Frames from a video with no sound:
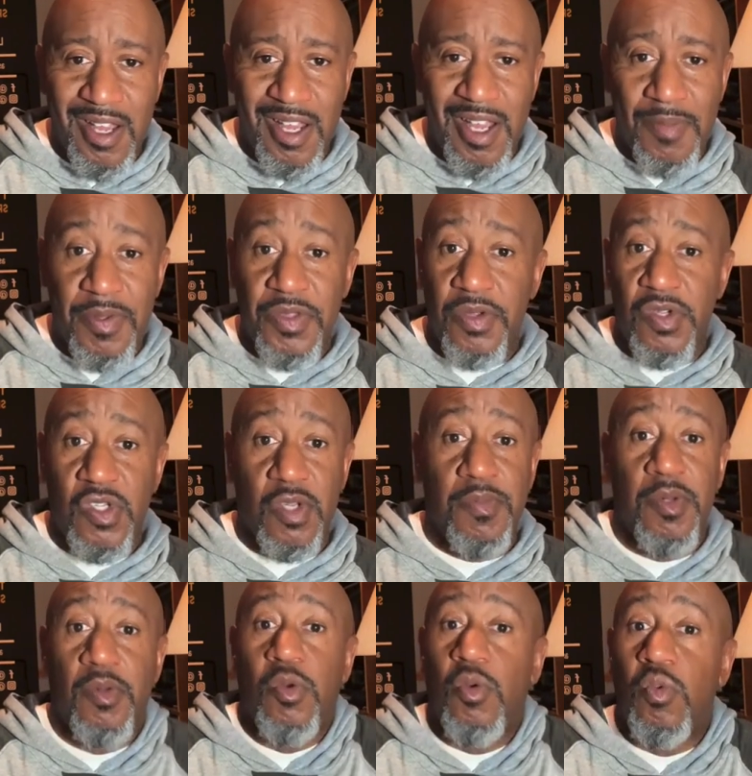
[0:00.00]
Uh, but there's some
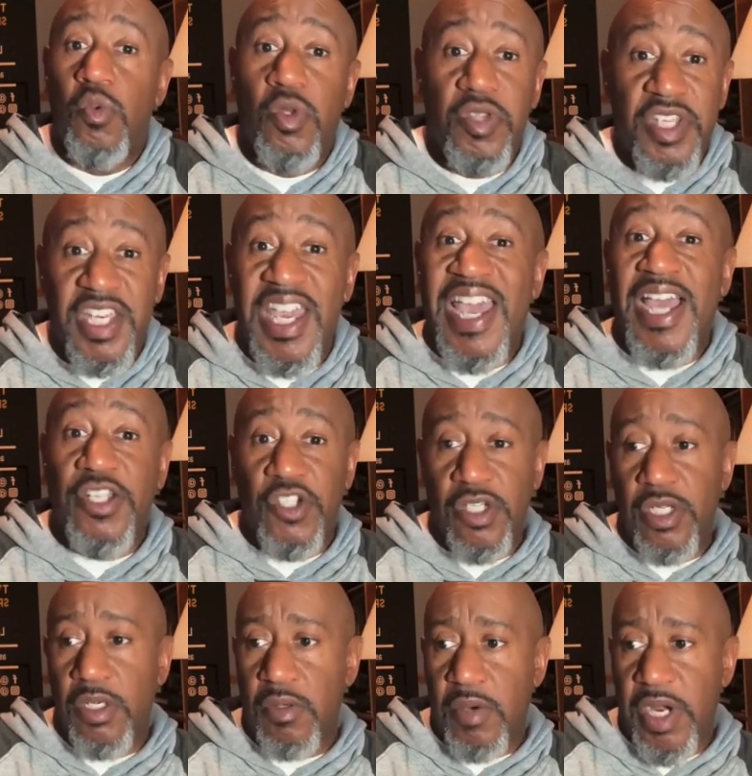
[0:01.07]
people who are really
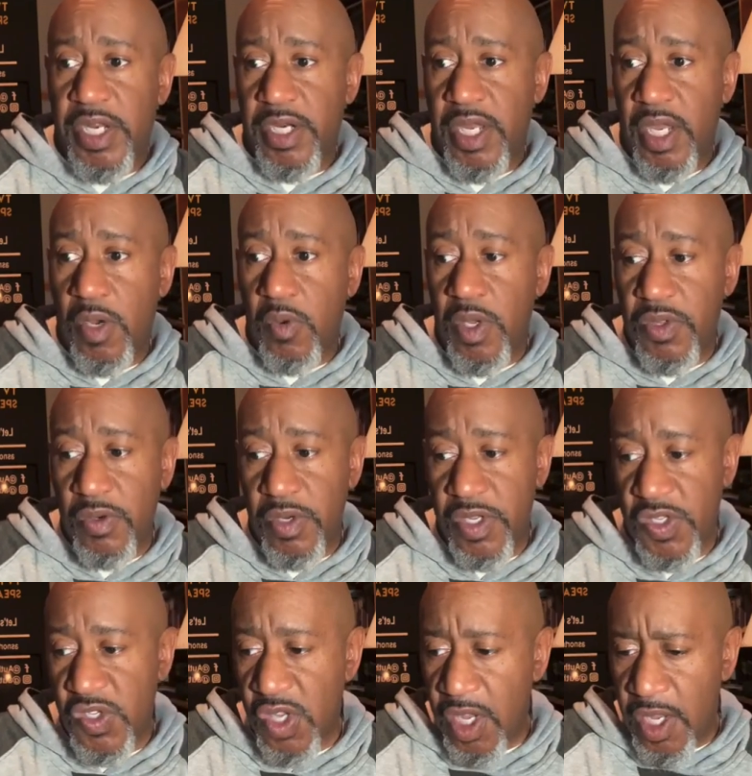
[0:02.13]
catching it right now, whether
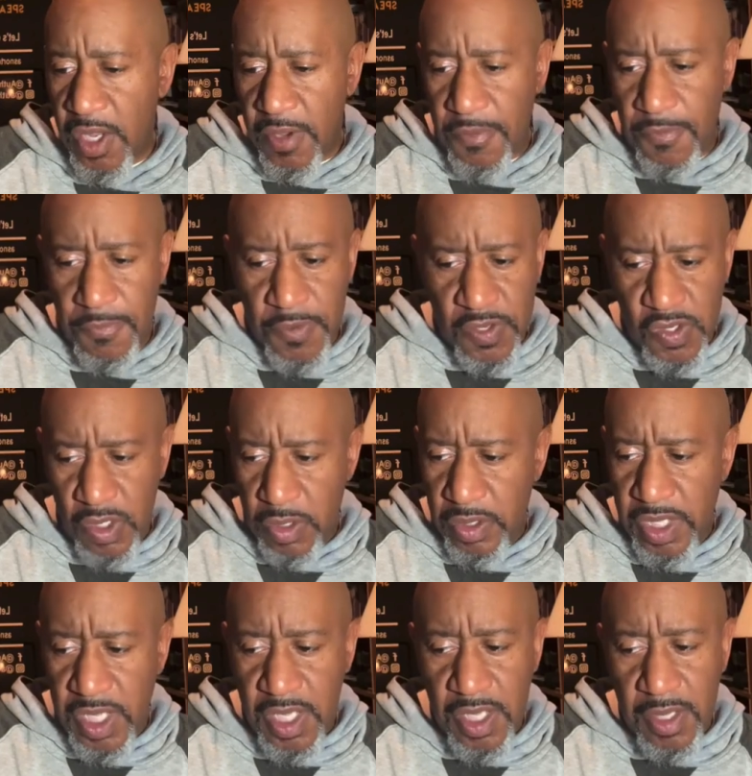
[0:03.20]
it's
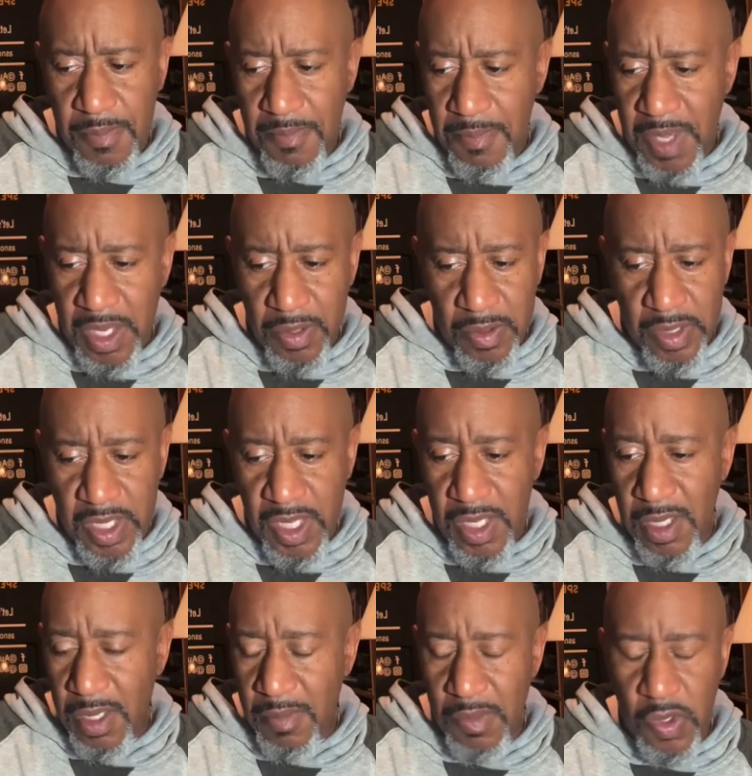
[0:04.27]
physically,
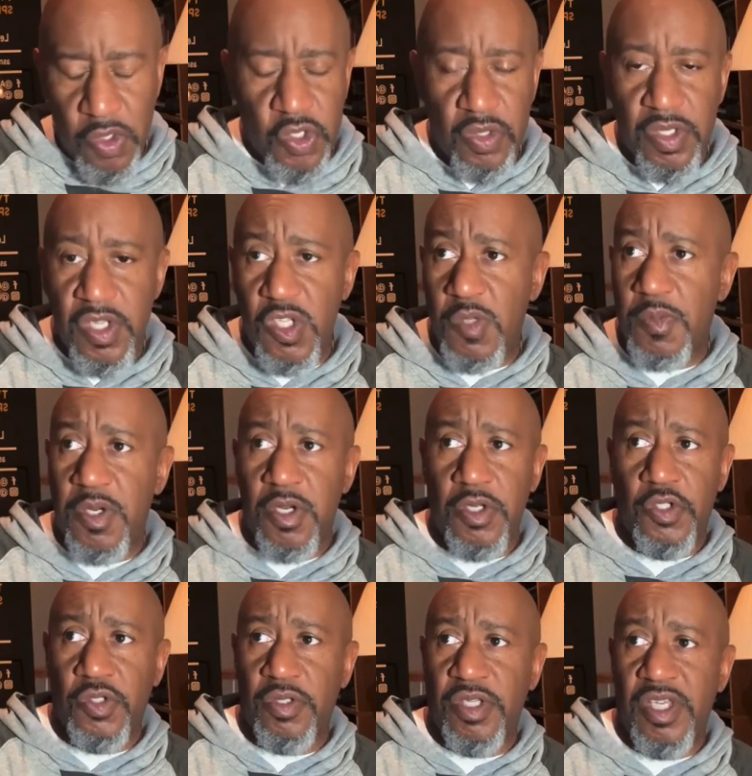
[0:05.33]
mentally, emotionally,
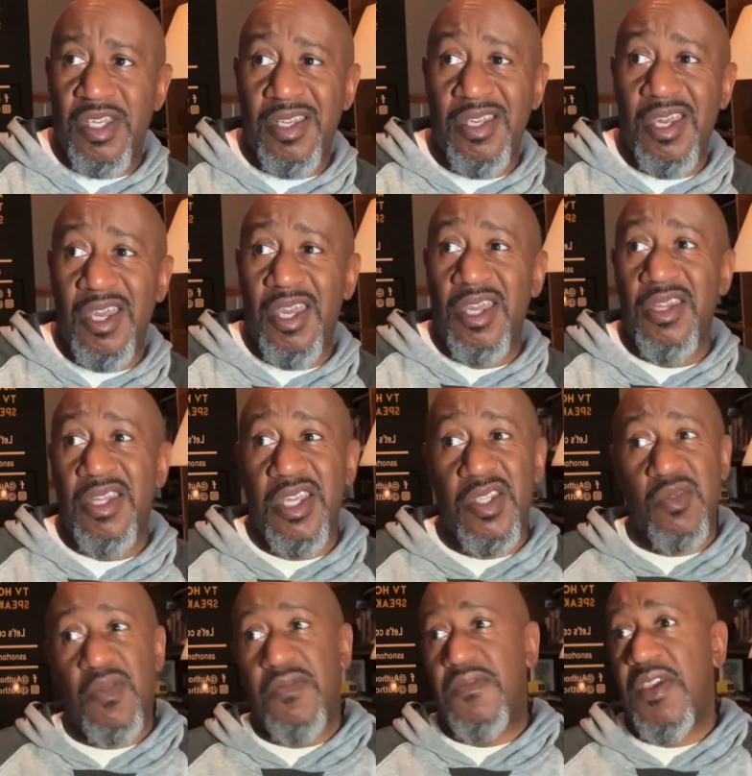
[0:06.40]
spiritually,
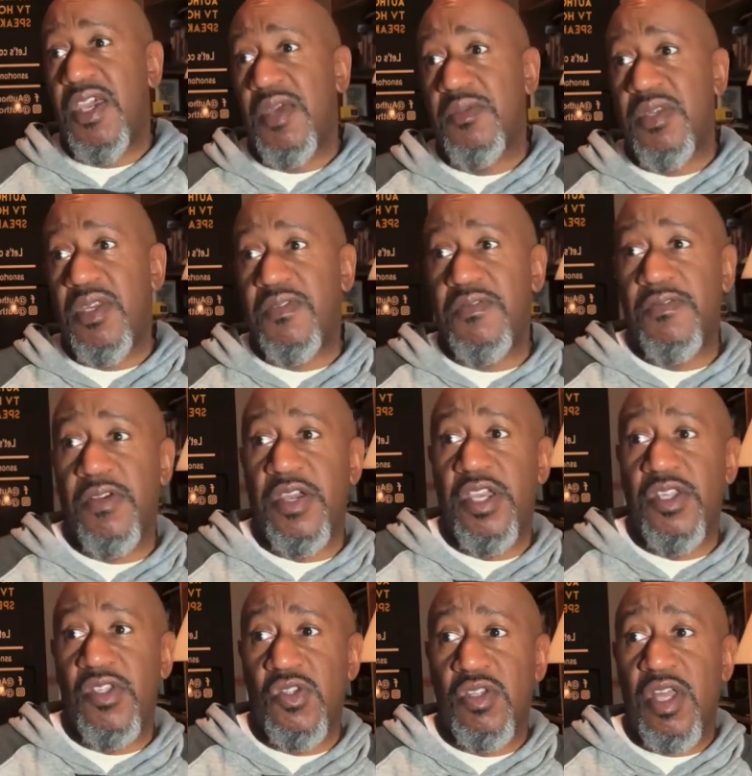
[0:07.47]
things with family,
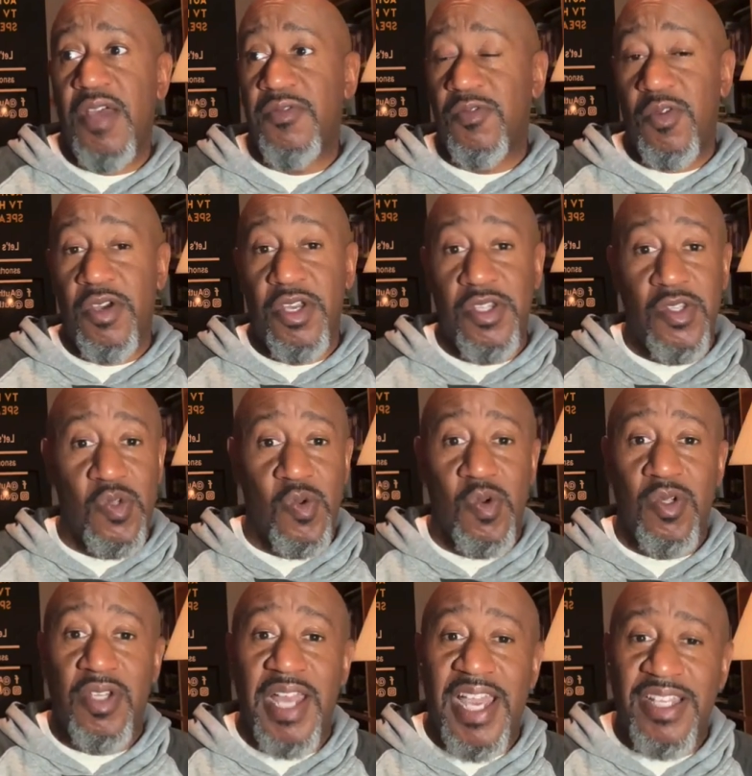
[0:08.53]
friends, loved ones,
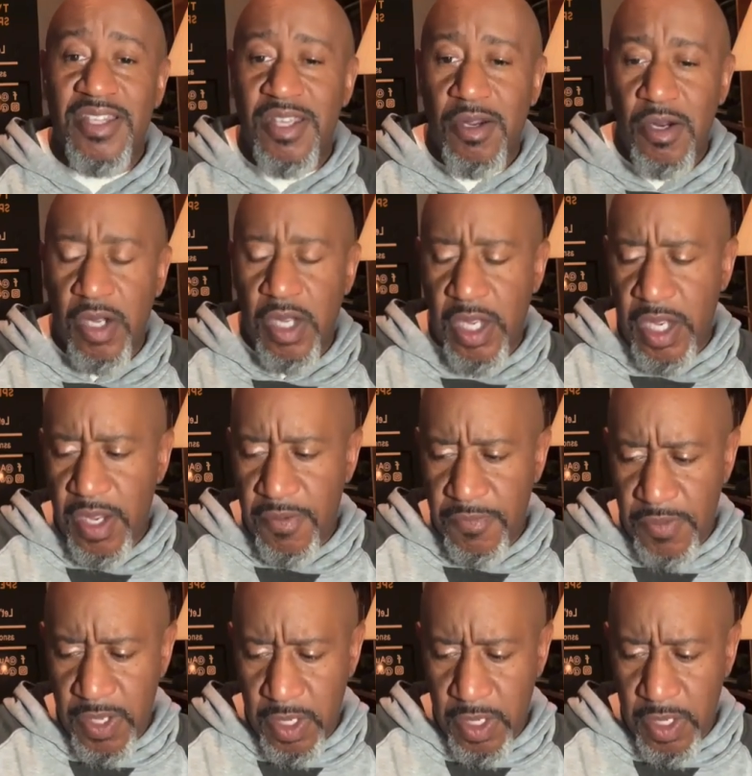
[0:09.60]
or lack thereof.